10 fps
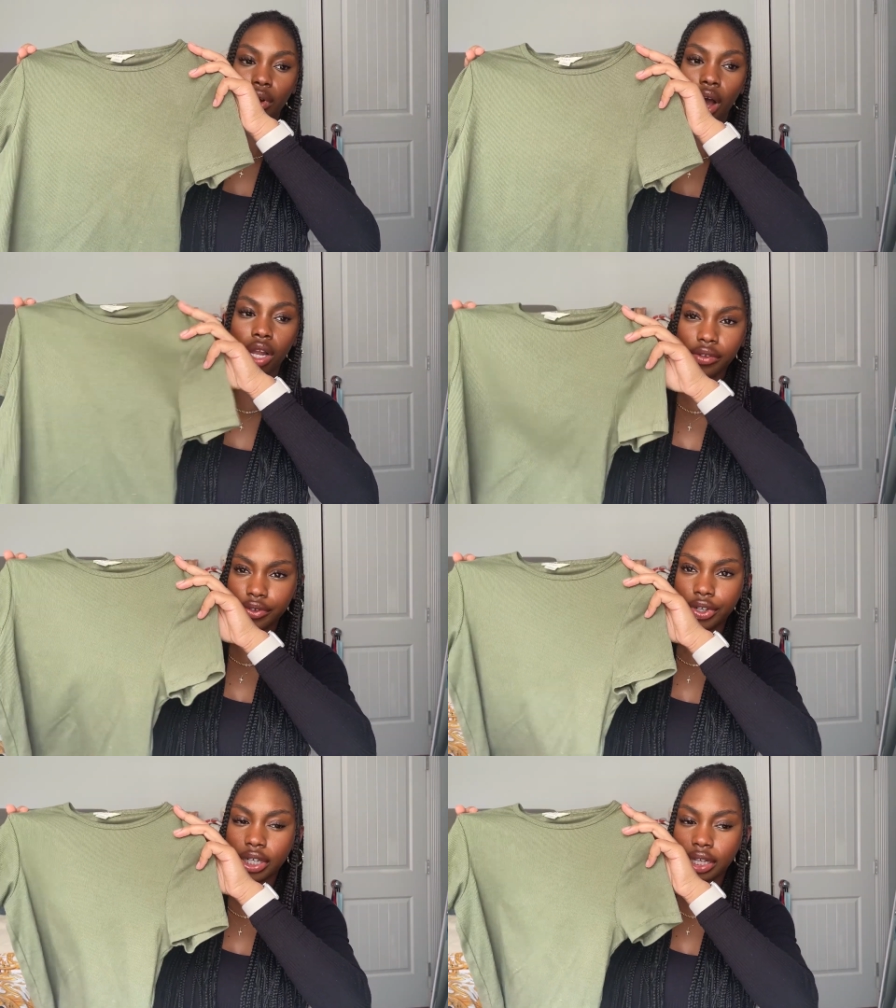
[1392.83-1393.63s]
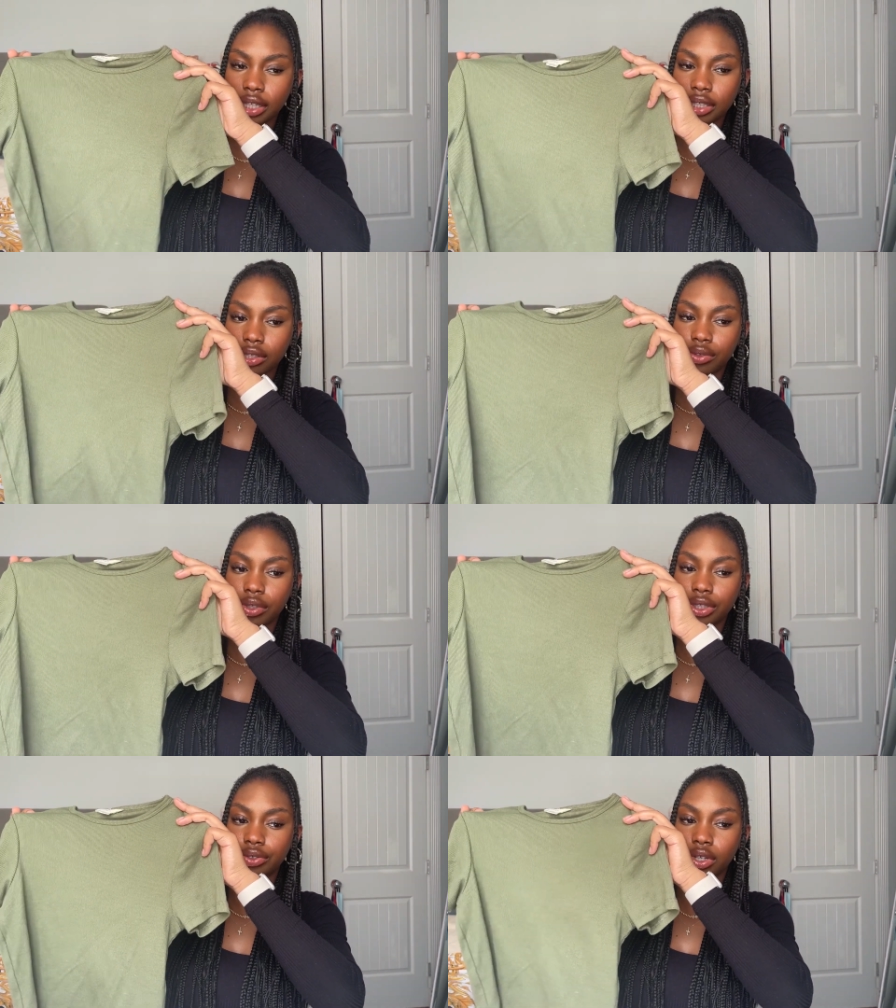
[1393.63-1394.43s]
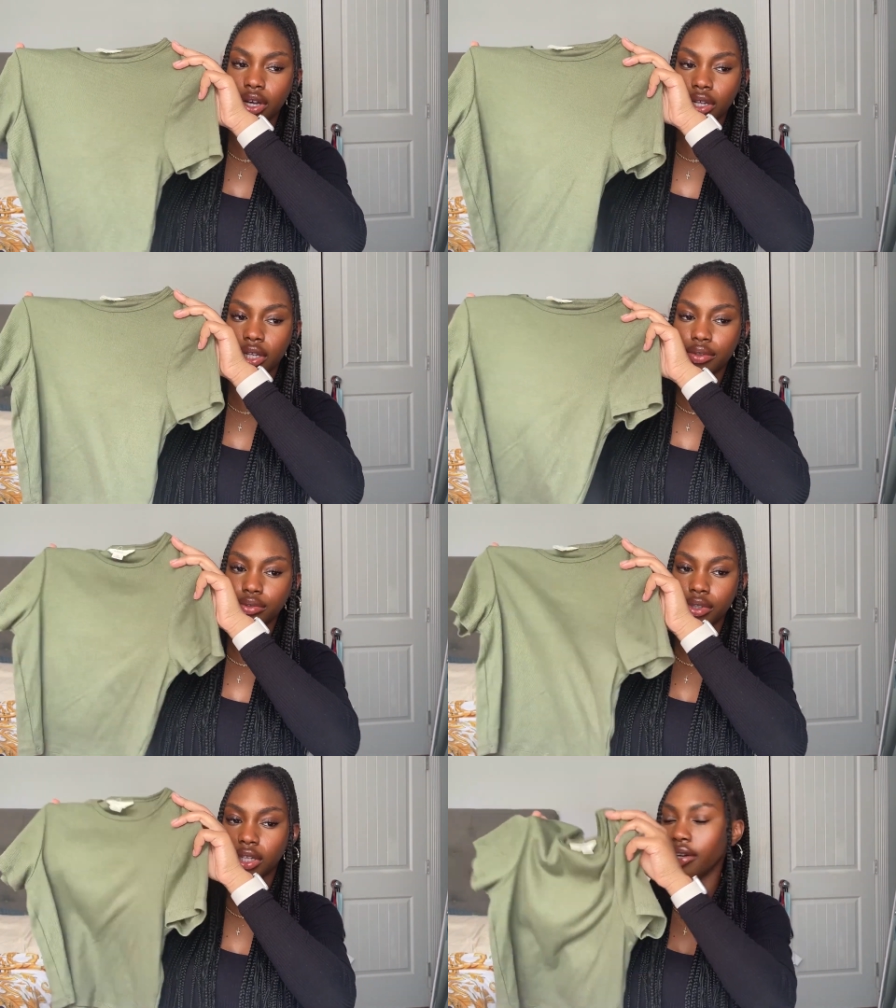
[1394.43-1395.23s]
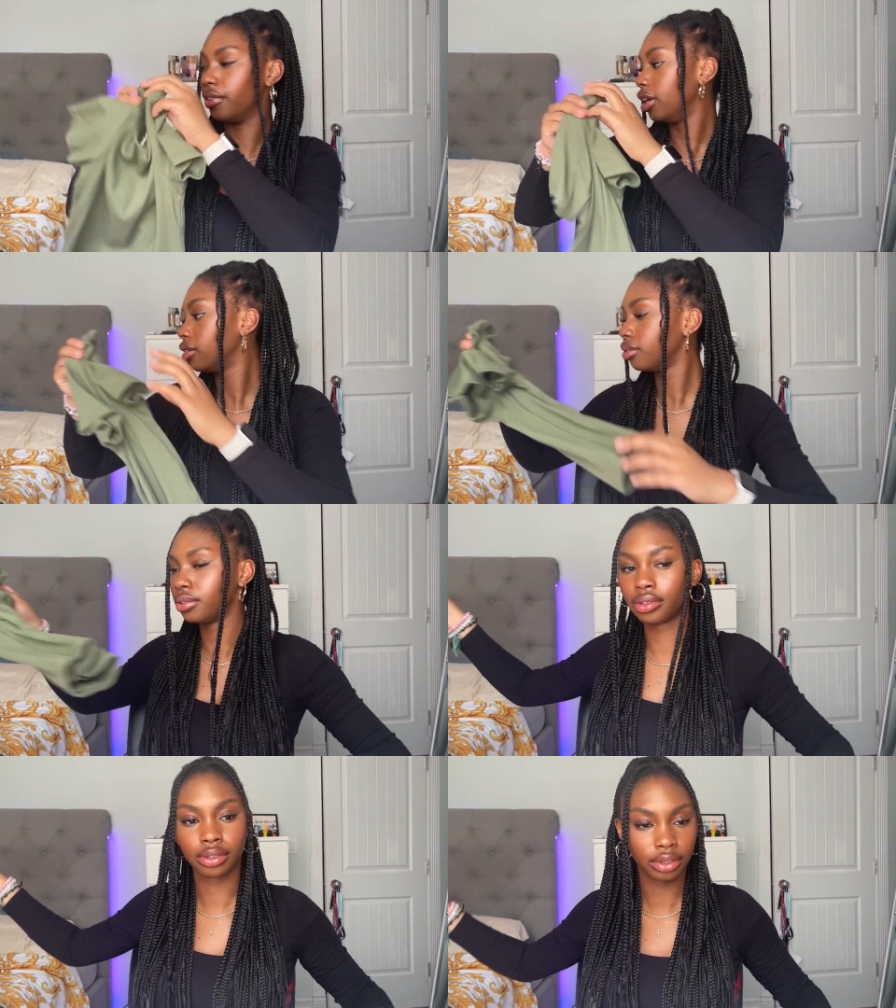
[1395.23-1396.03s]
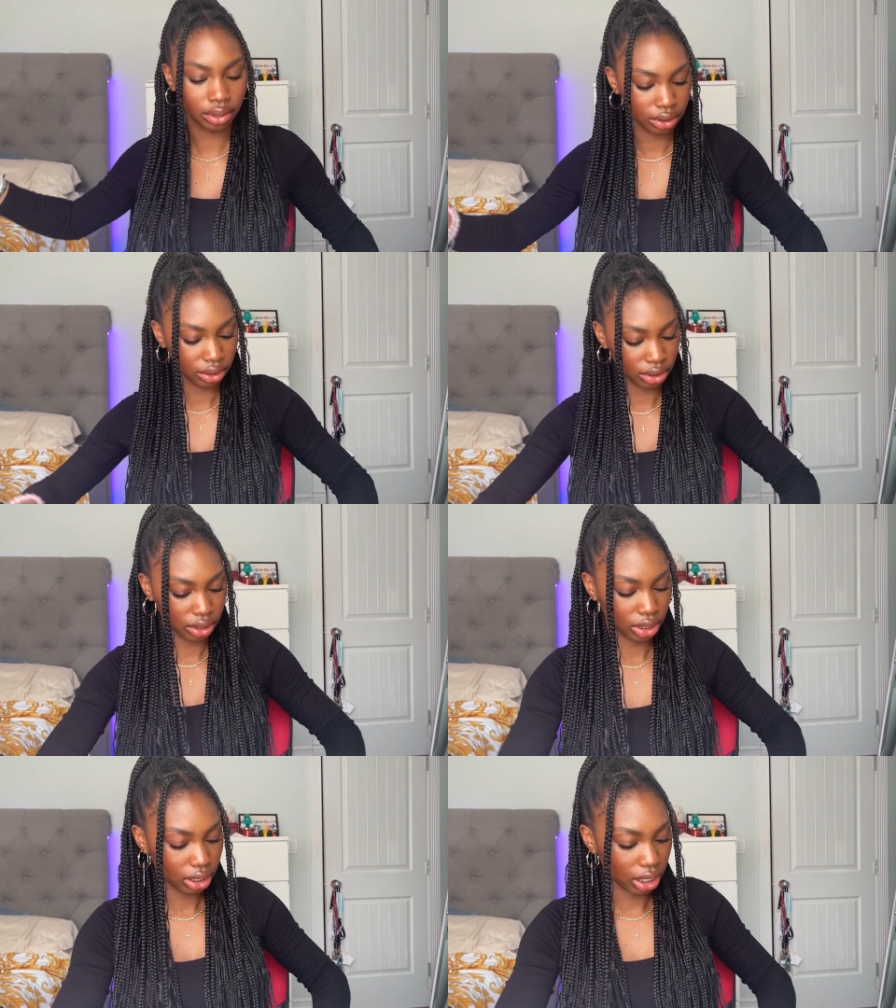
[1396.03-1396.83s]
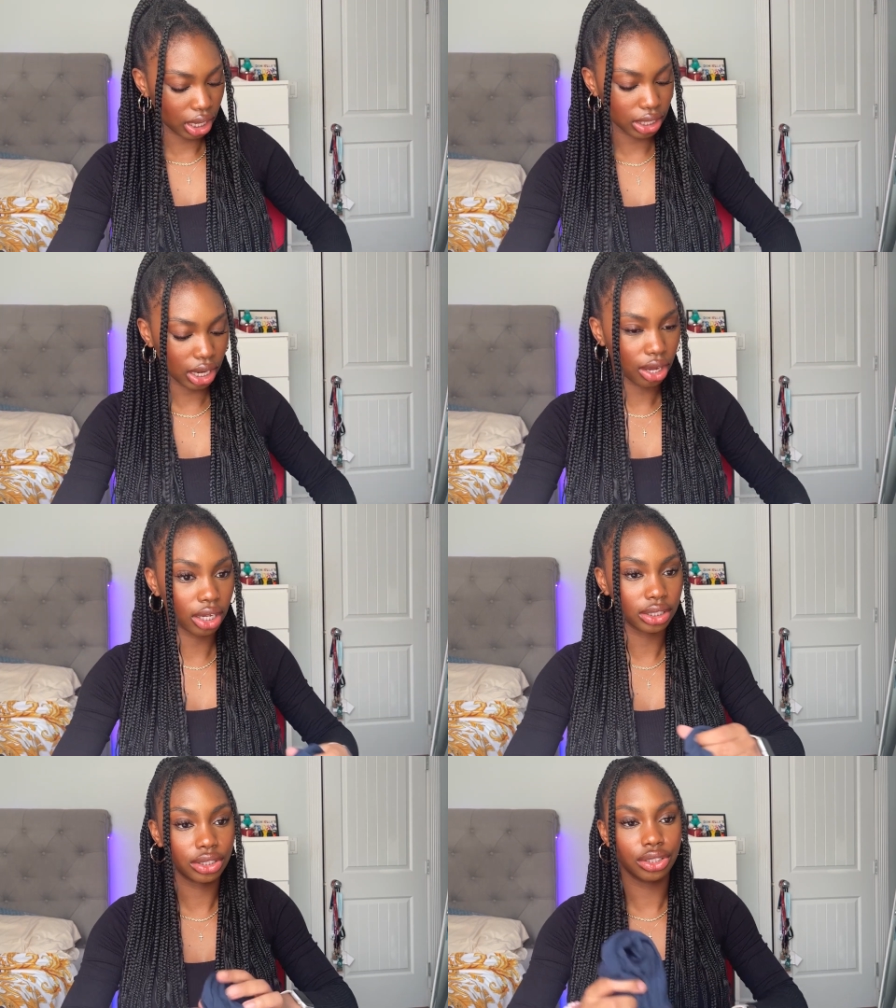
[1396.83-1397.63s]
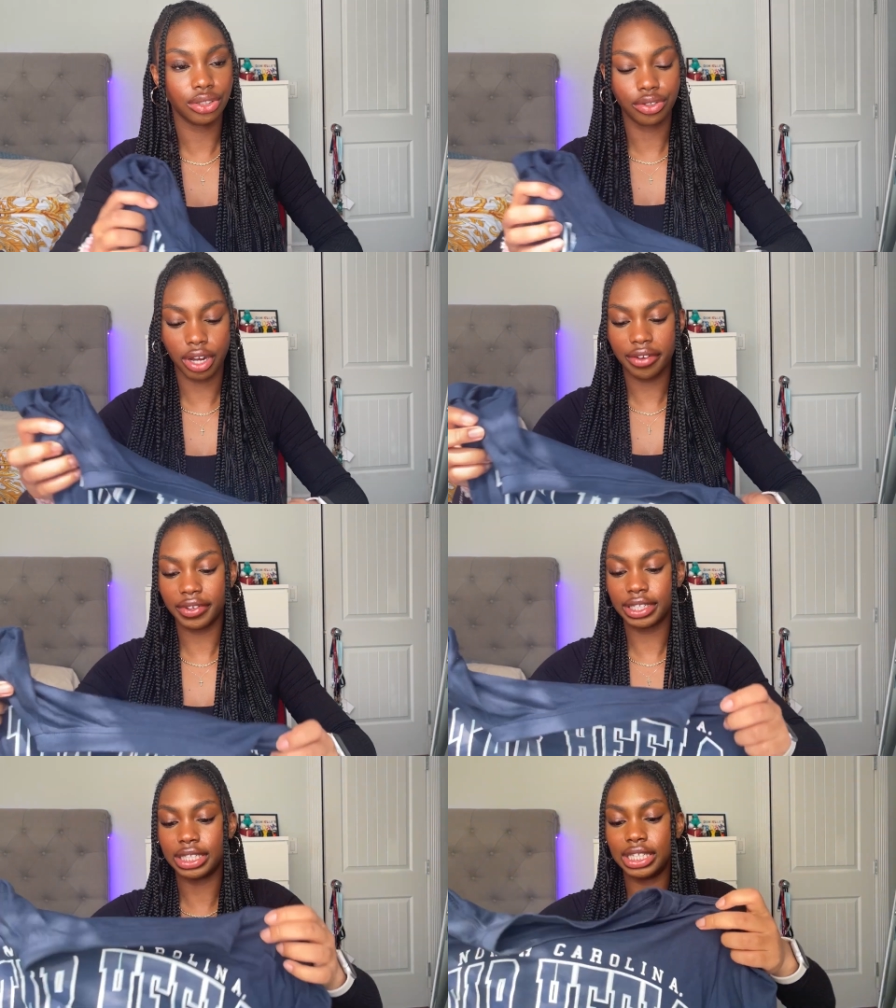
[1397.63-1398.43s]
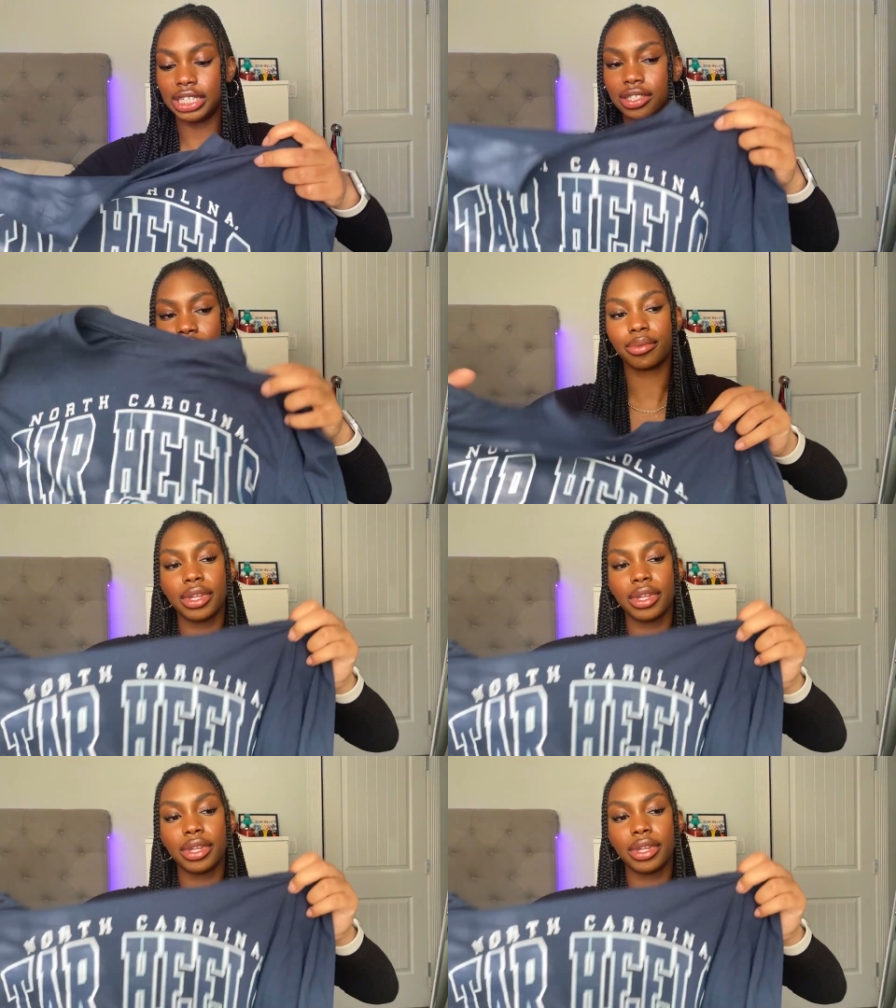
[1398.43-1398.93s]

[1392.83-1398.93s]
olive green, I think this is what you would call it. Love it. And then I got two graphic tees from